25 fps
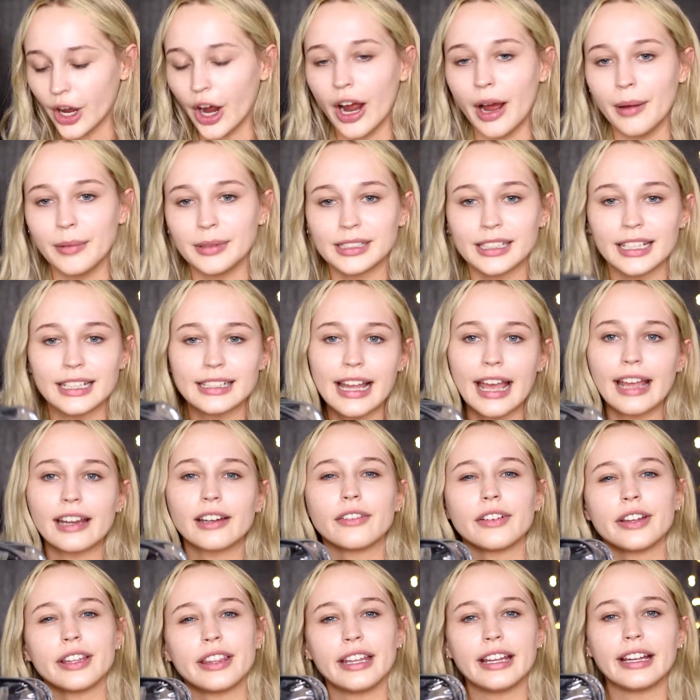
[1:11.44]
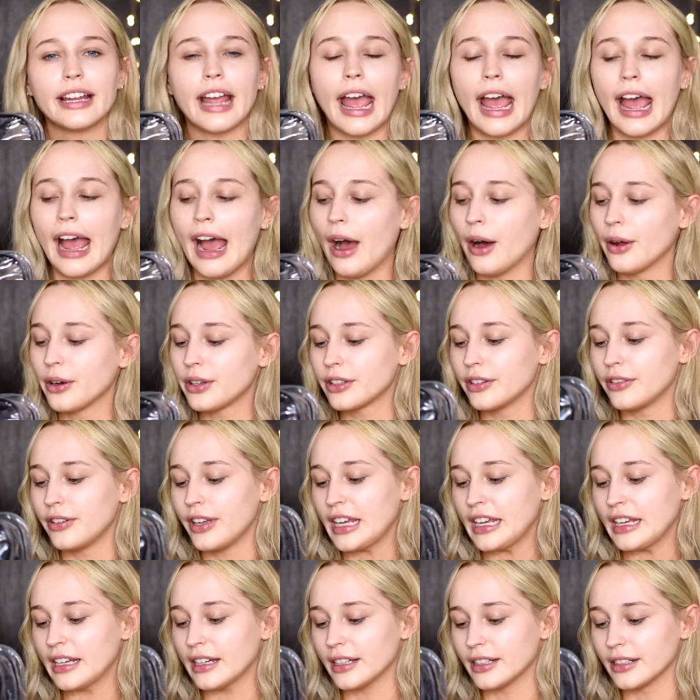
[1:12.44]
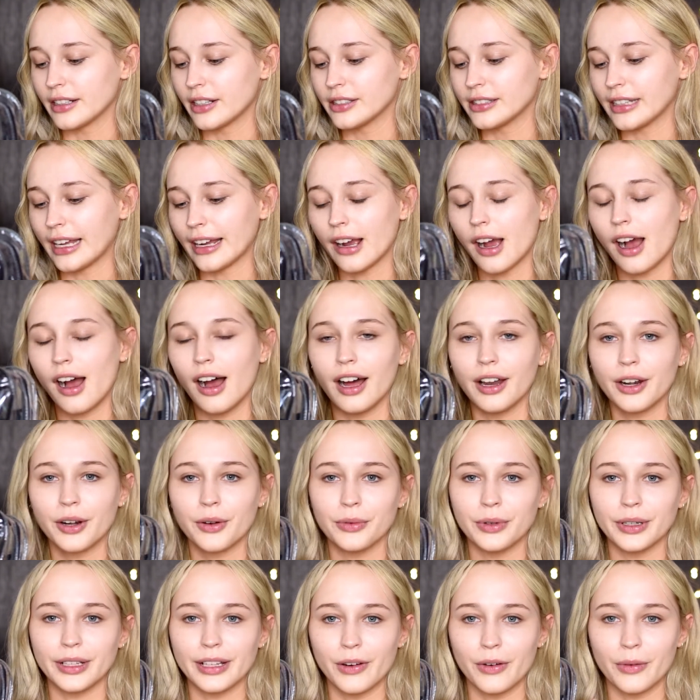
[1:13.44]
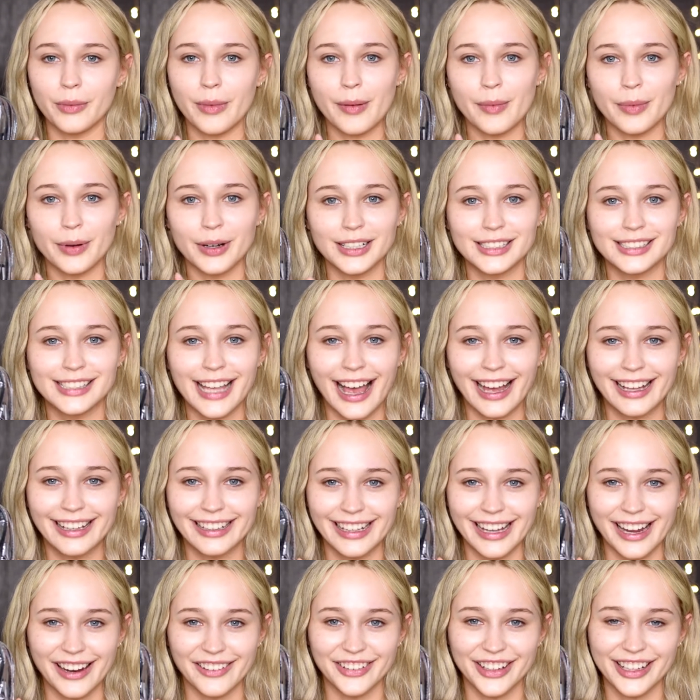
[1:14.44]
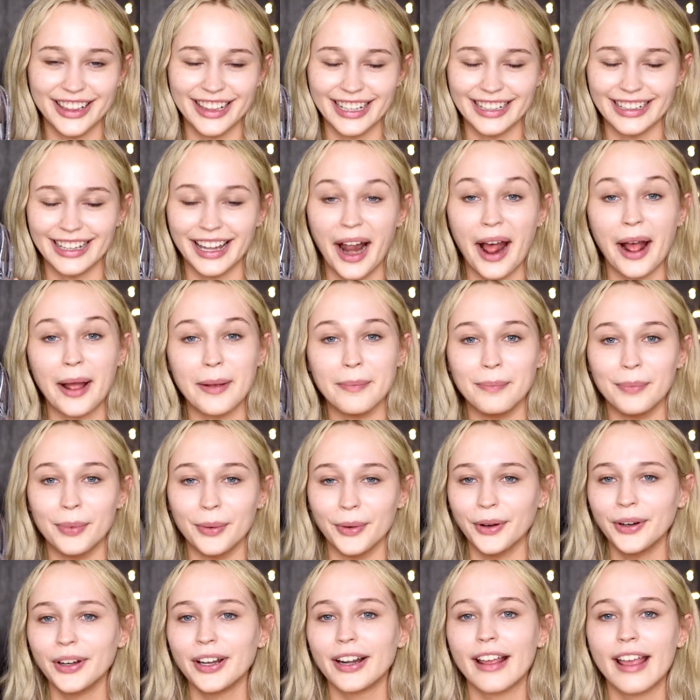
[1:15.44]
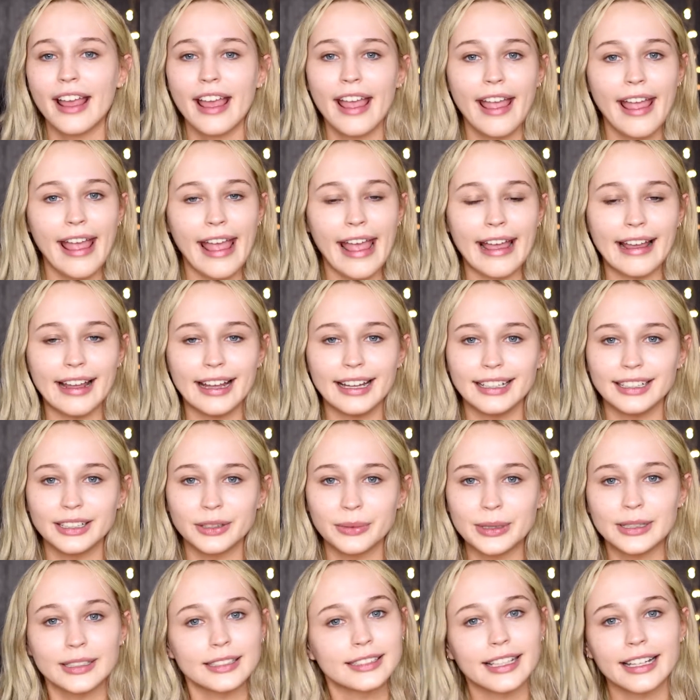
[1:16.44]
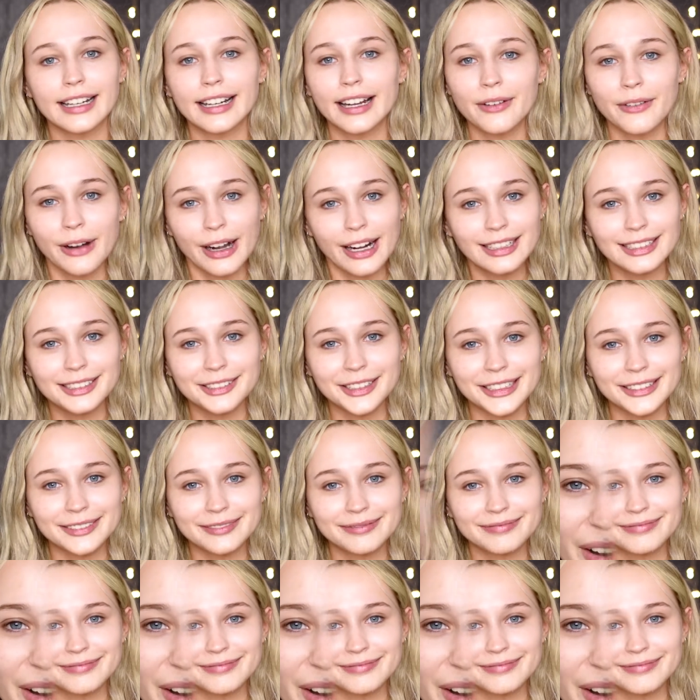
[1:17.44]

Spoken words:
I'm just going to take everything out of here because I can't really remember exactly everything that I bought, and we're just going to get right into it.